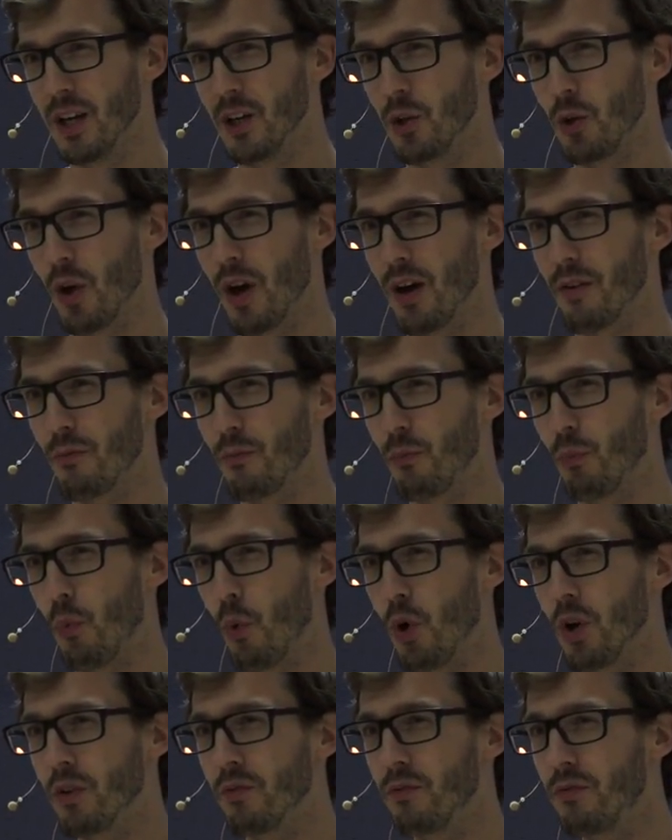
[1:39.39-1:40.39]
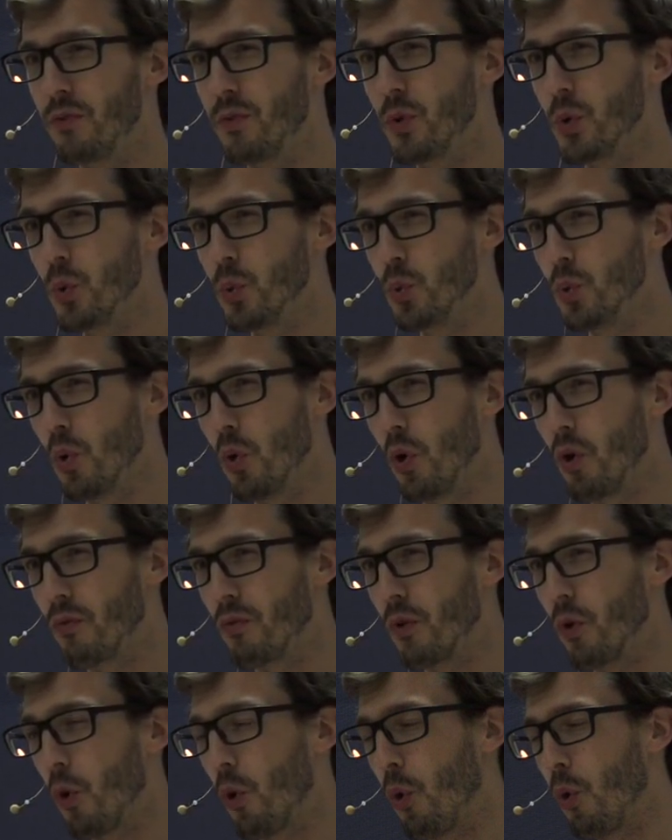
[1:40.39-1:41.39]
you have one view
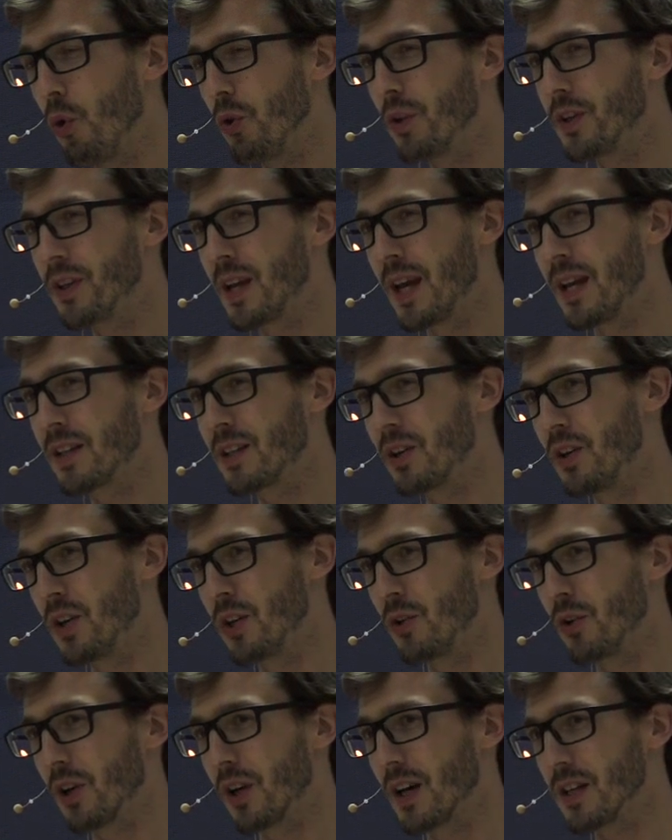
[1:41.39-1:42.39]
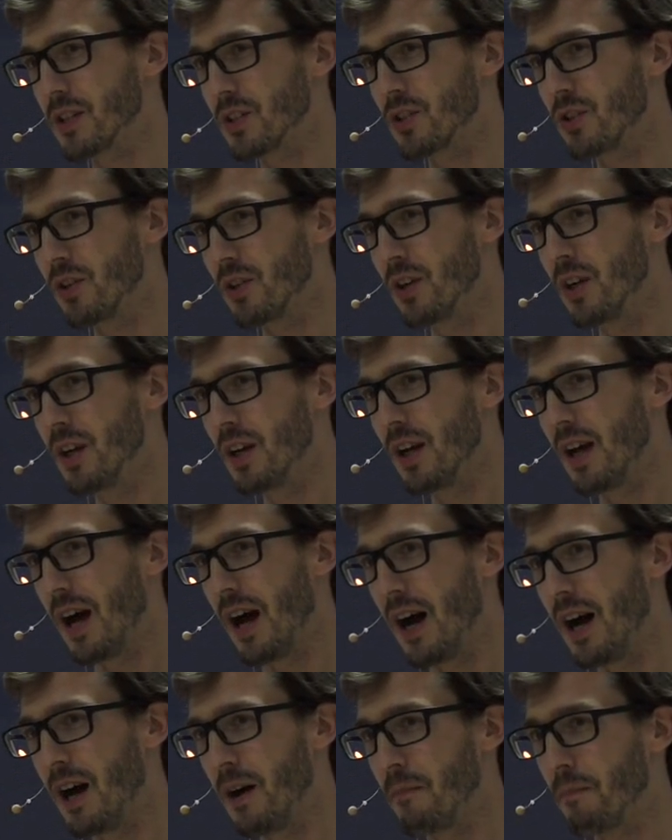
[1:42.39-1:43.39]
over all the data in your cluster,
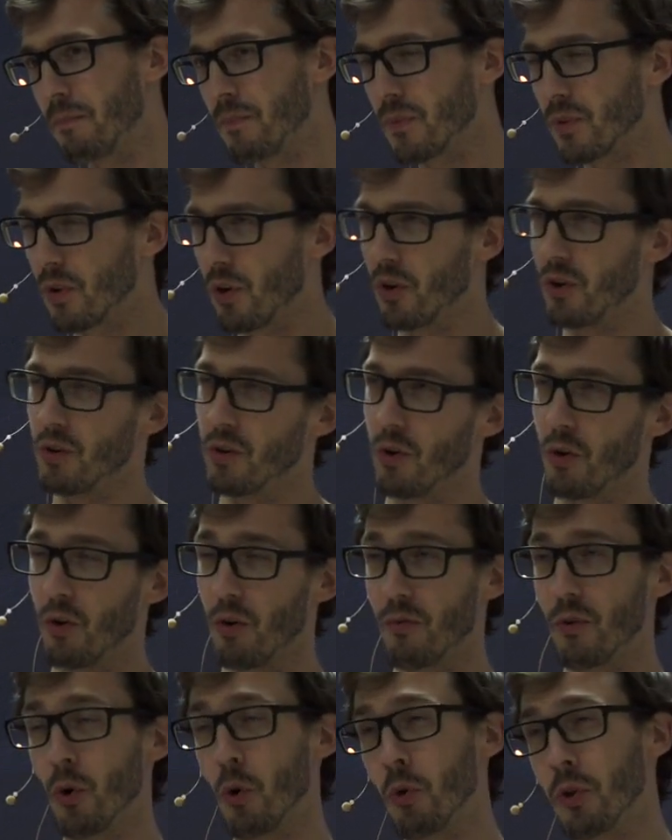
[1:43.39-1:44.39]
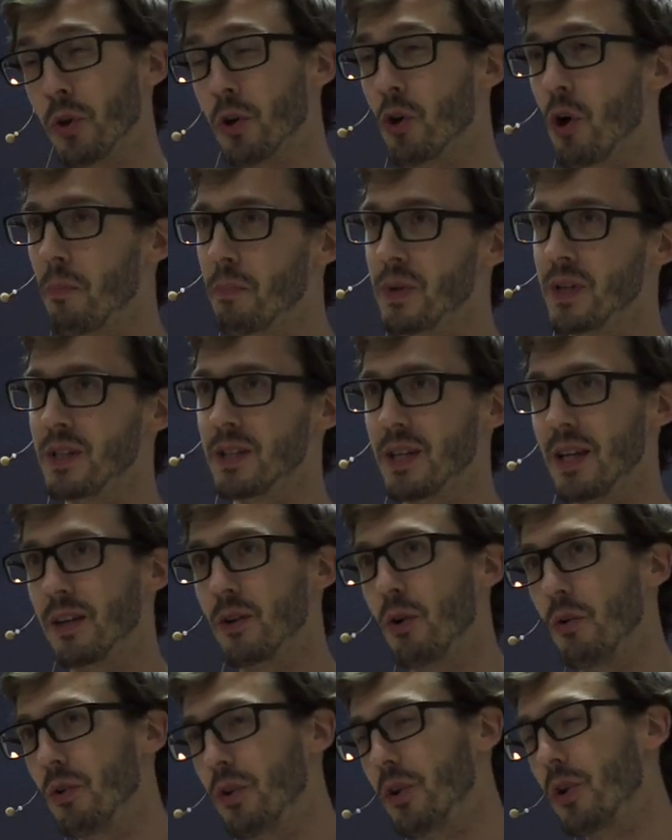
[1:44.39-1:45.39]
or over all the copies and
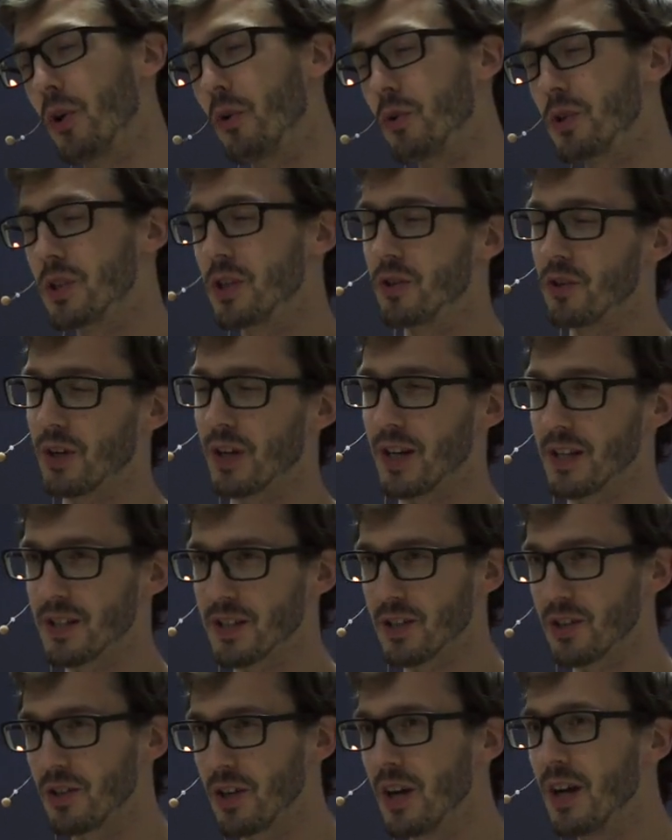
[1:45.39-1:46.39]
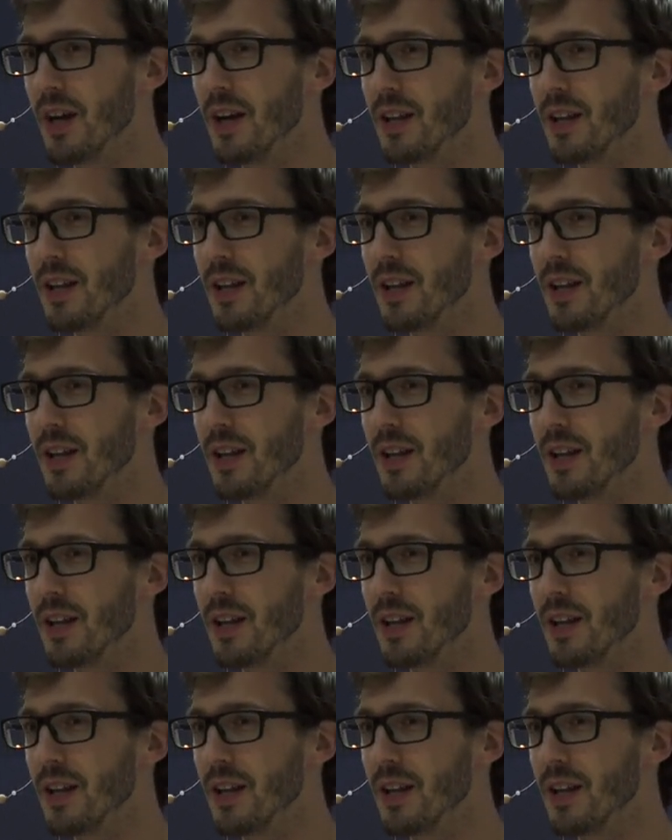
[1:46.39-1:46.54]
all the nodes in your cluster.